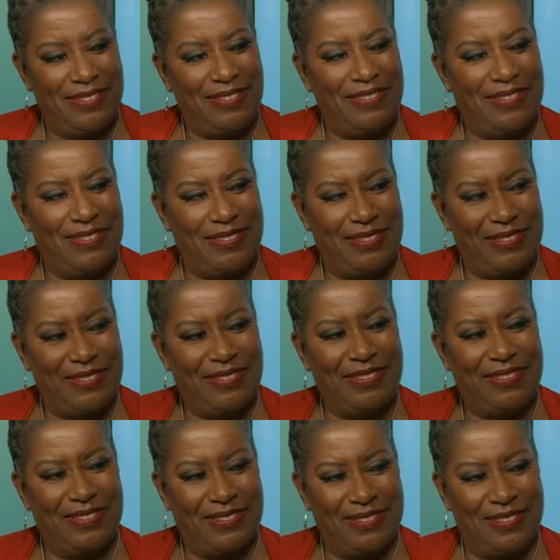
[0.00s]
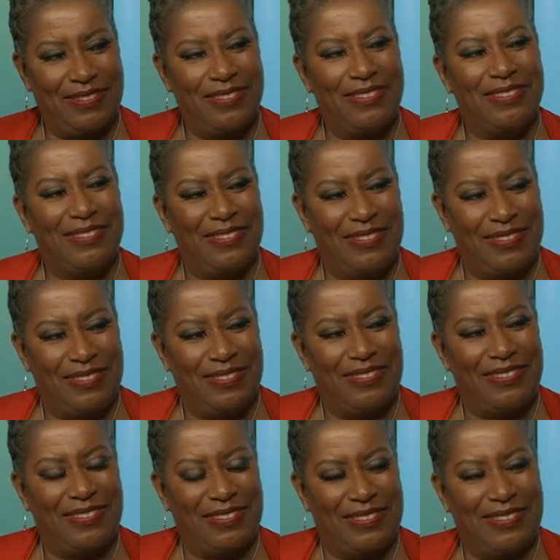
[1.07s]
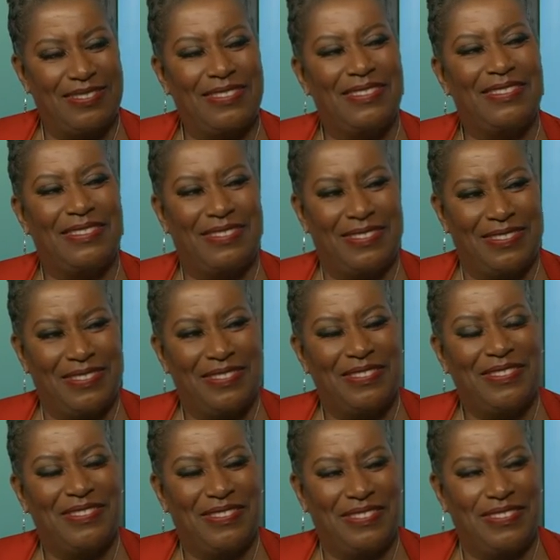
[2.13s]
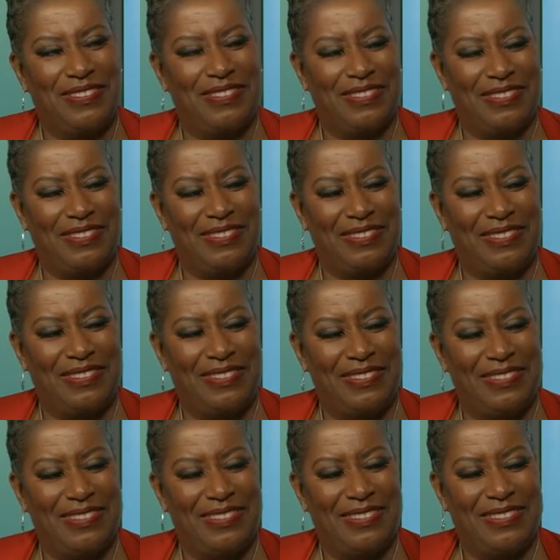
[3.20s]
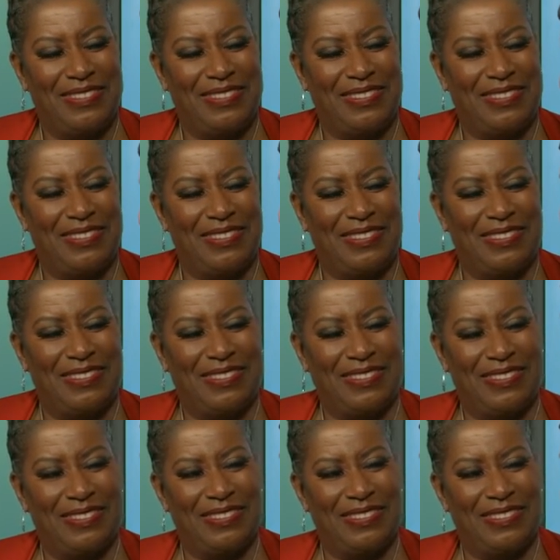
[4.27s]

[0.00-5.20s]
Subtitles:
The person shown says nothing.